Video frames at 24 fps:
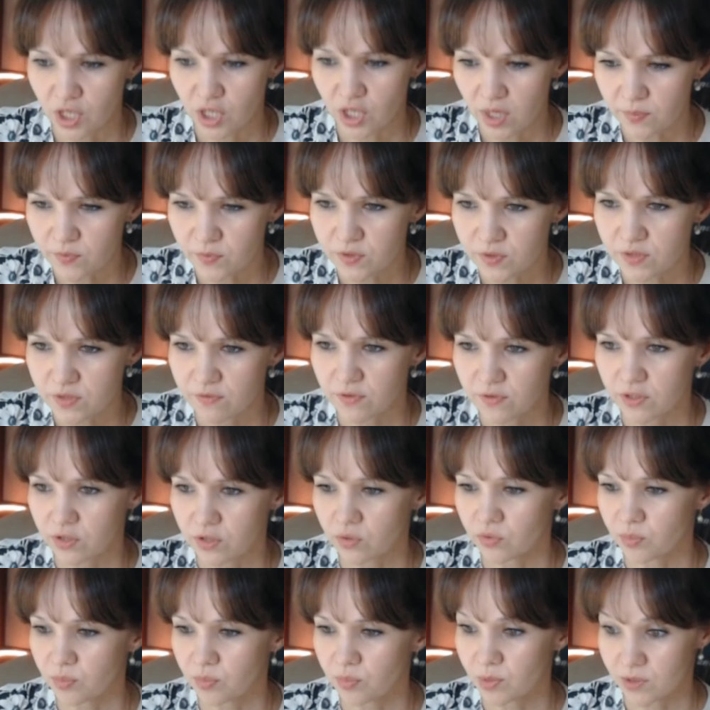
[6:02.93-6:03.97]
up with a very
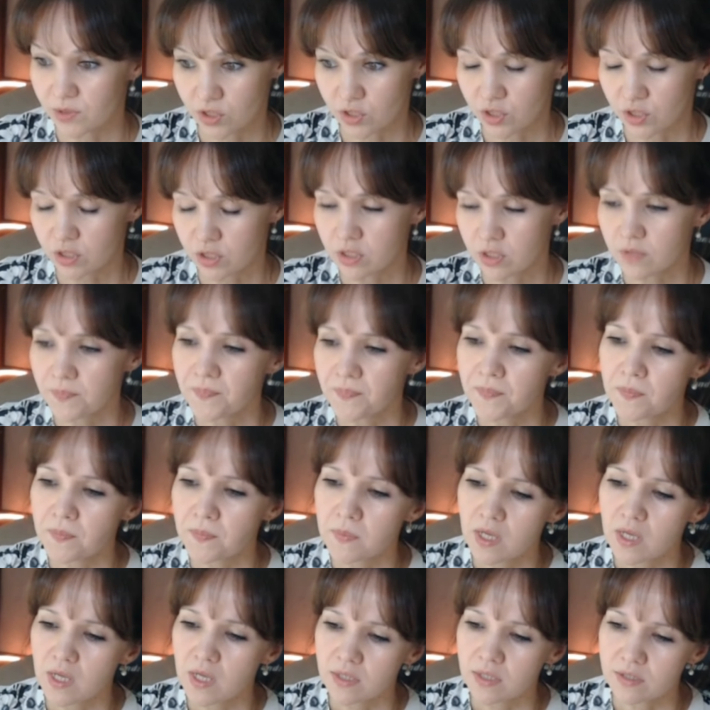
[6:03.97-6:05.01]
good position.
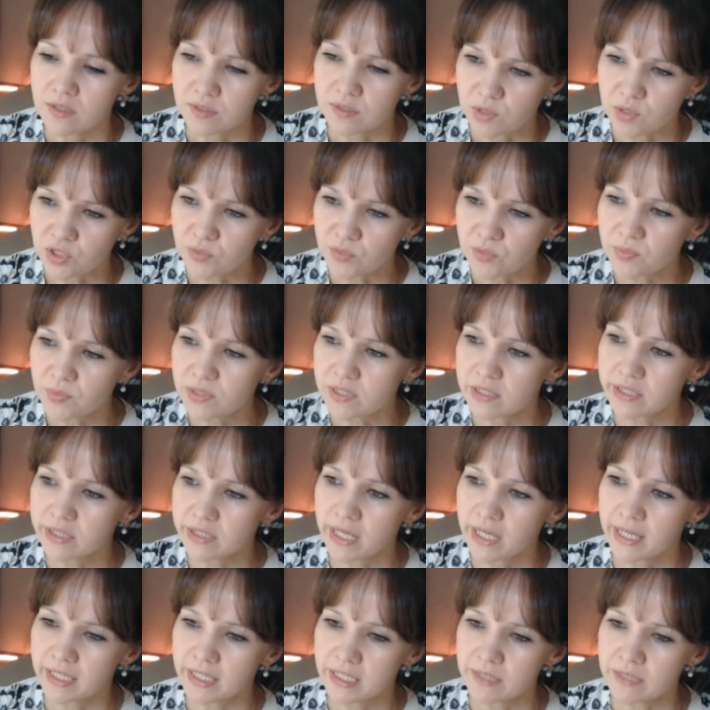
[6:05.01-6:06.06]
This bishop is still
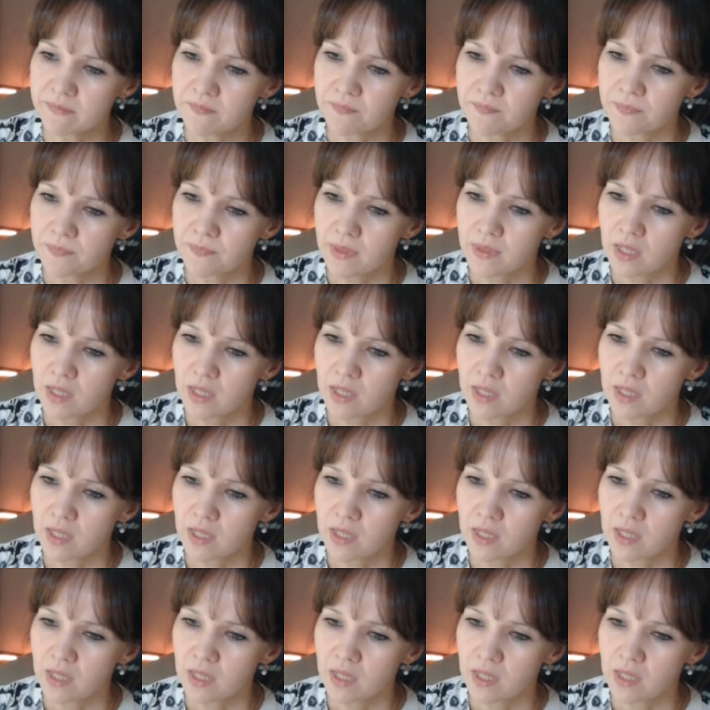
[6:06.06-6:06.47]
hanging.